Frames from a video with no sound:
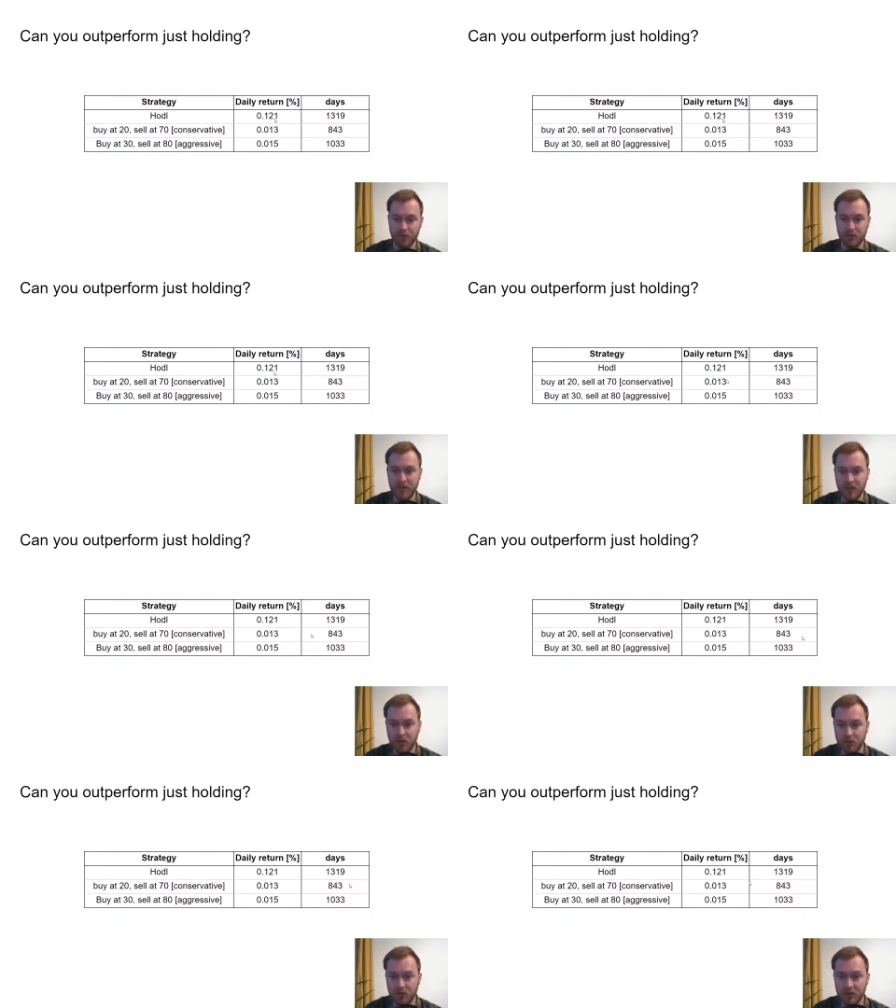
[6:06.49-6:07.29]

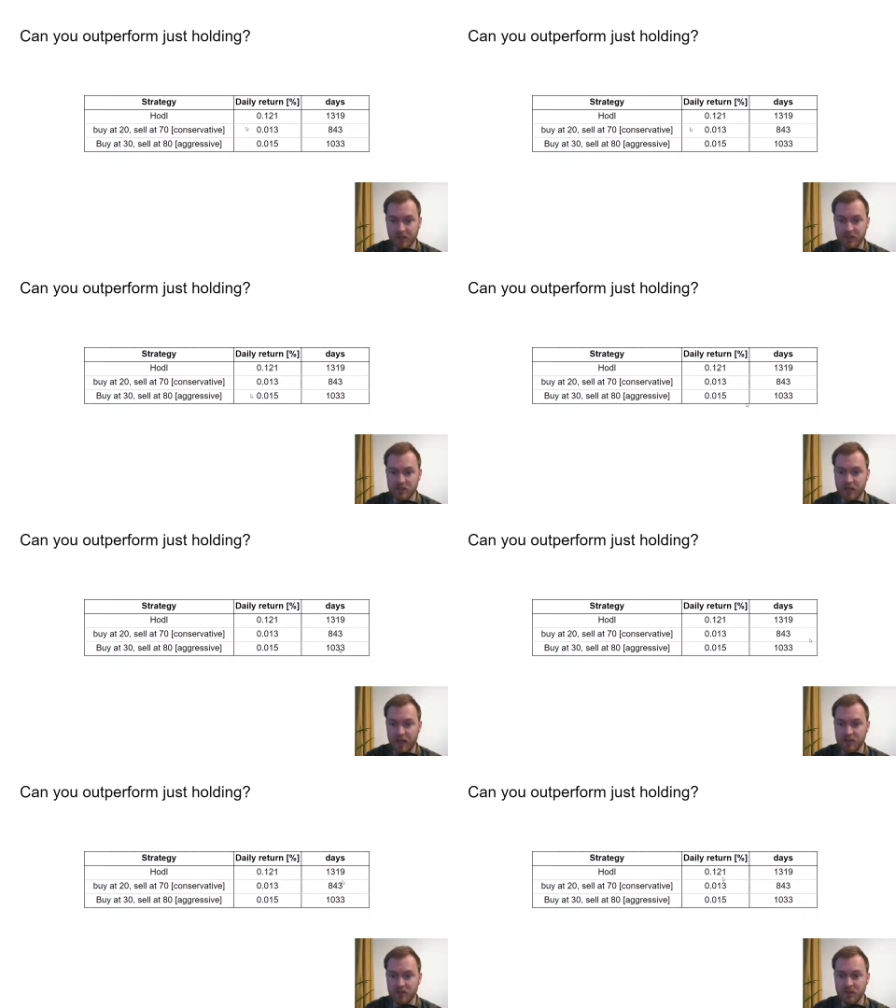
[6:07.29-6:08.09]
Meaning during these
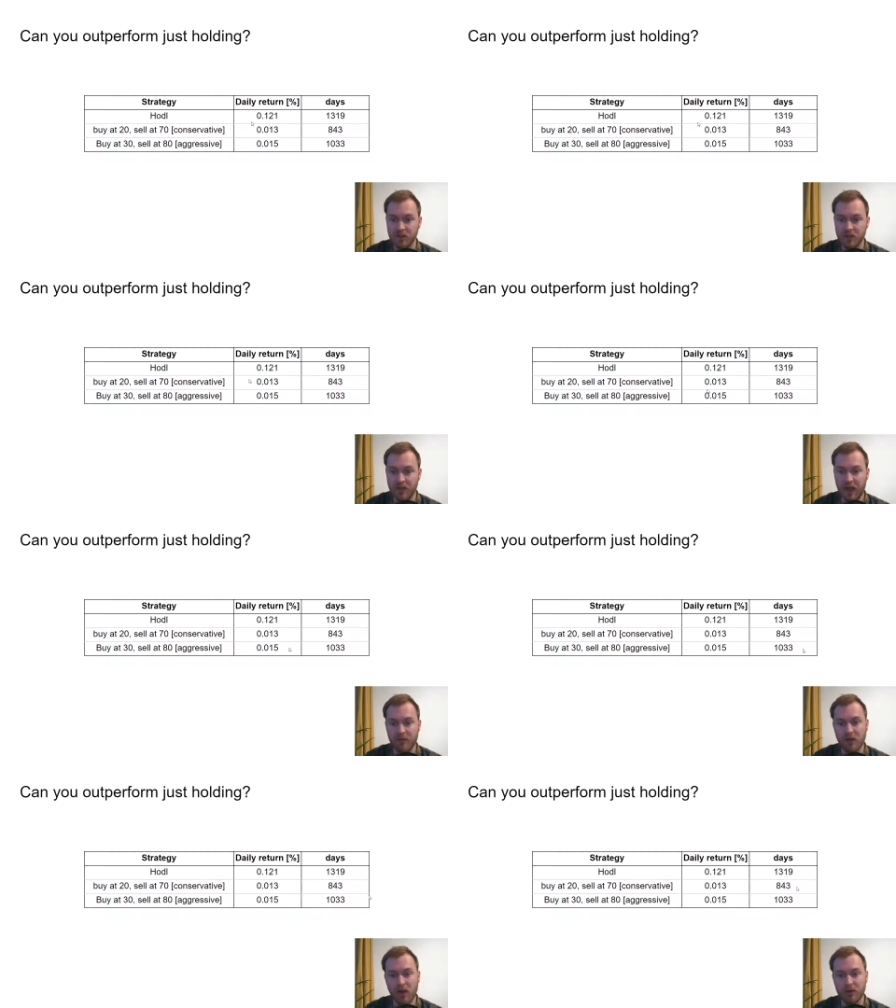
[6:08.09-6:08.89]
days, you have
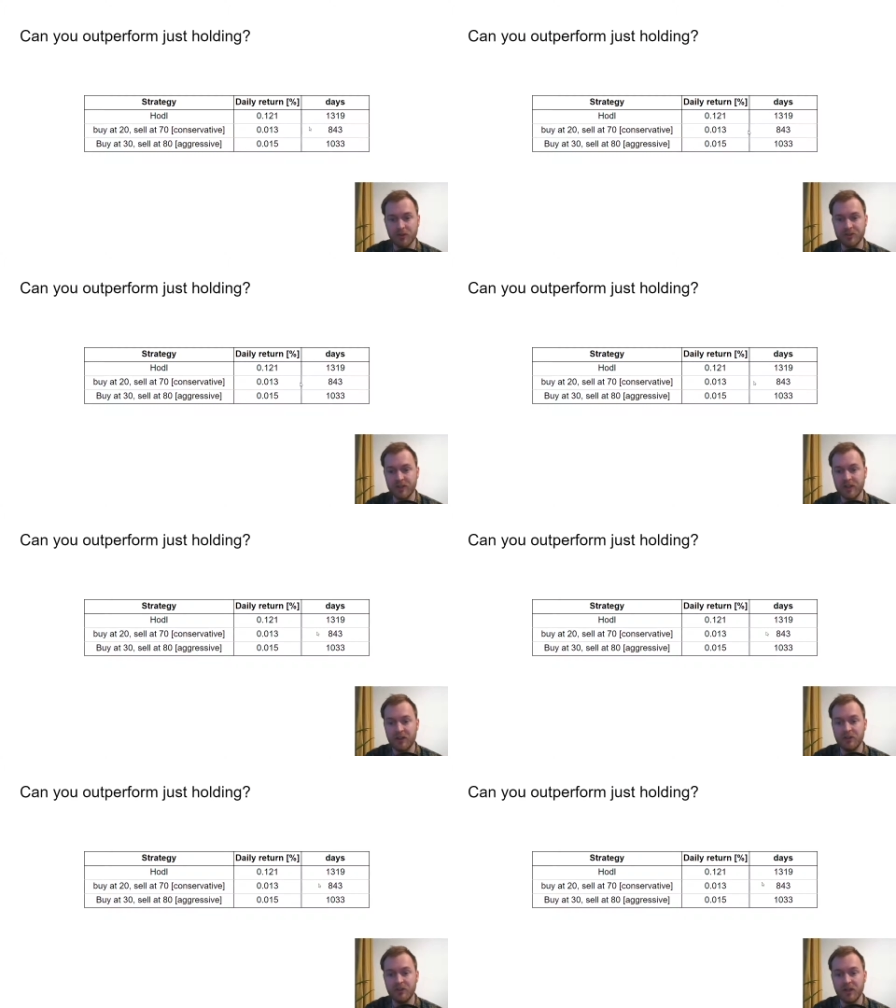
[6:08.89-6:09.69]
a low return,
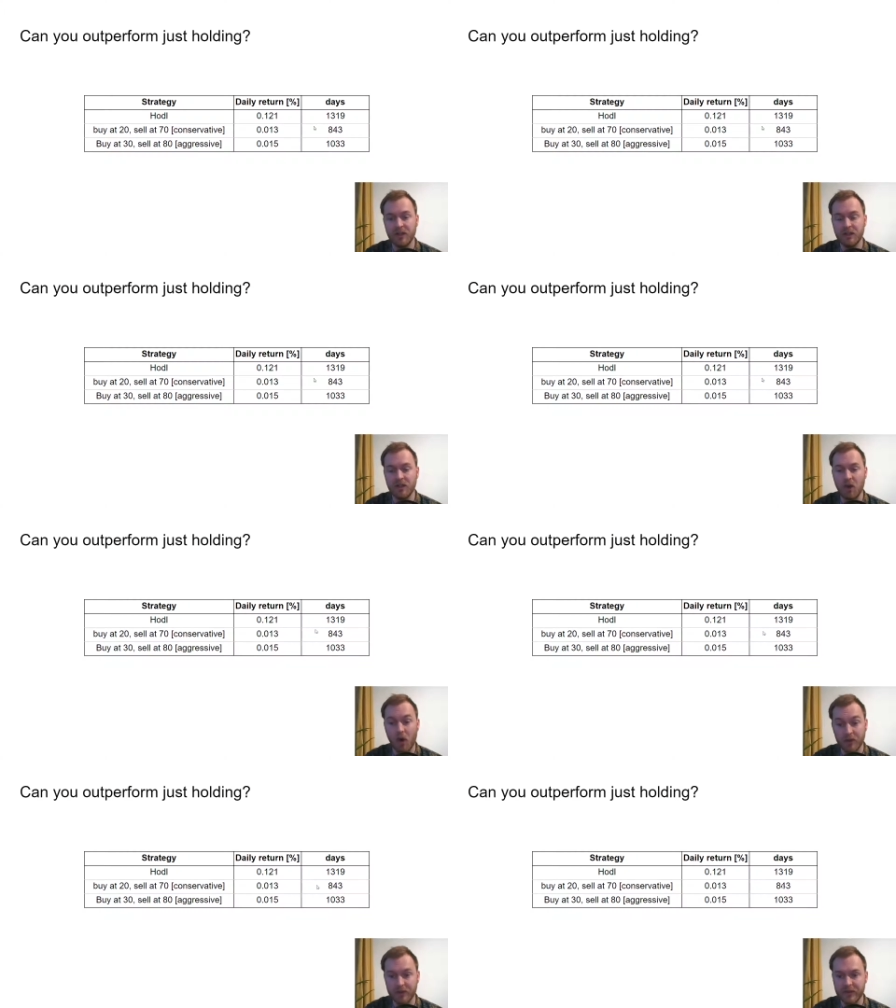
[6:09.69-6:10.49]
and during the
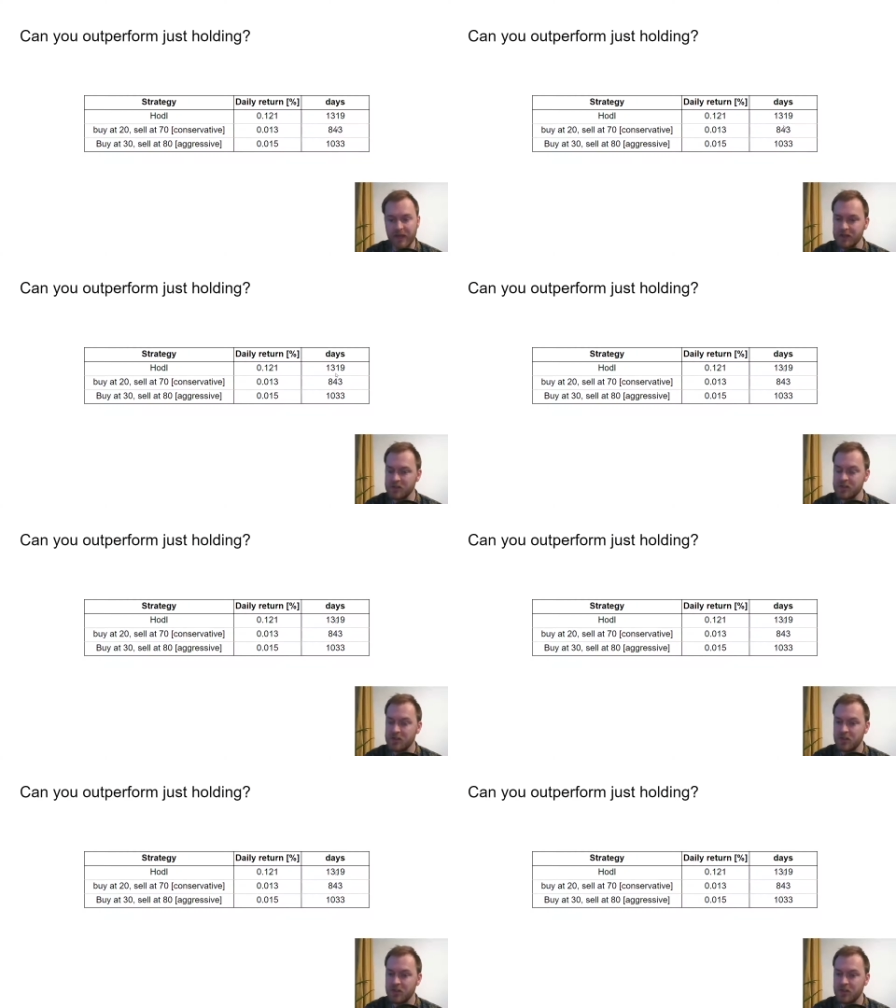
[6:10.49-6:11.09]
other days,